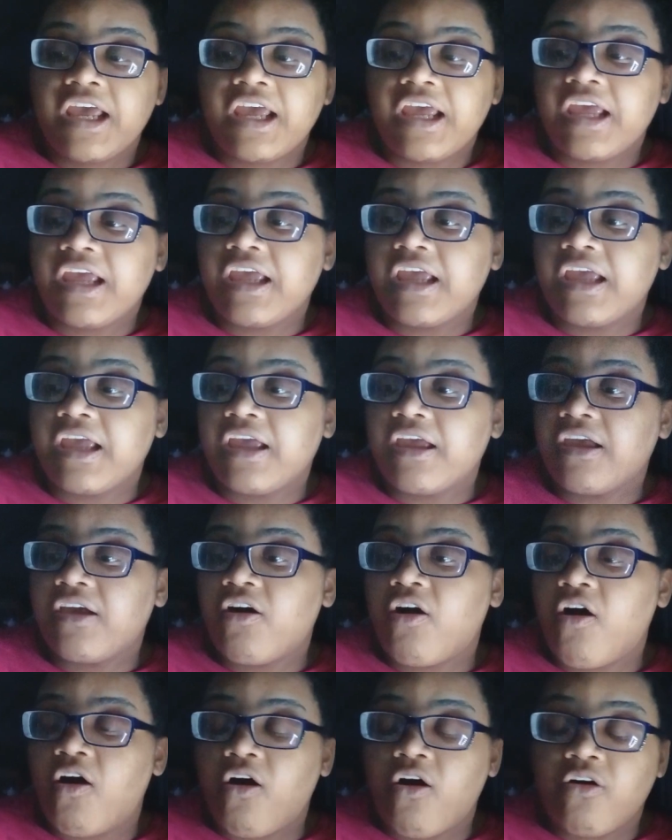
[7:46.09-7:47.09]
head
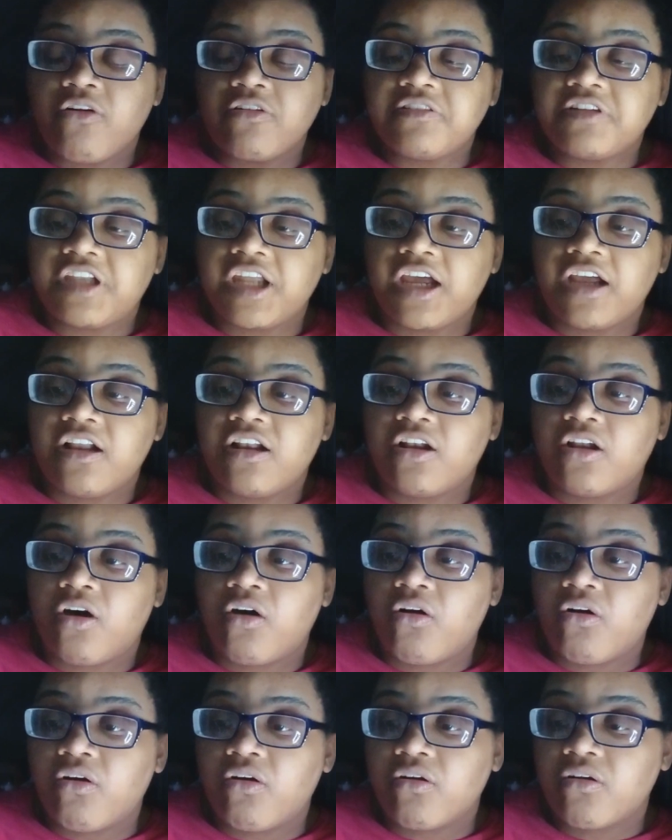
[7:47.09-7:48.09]
all day
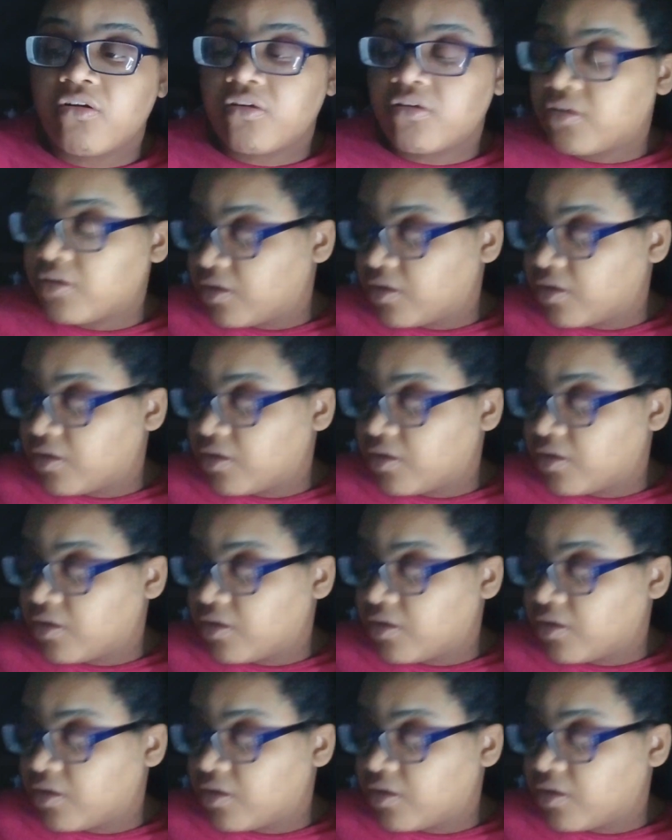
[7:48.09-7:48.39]
long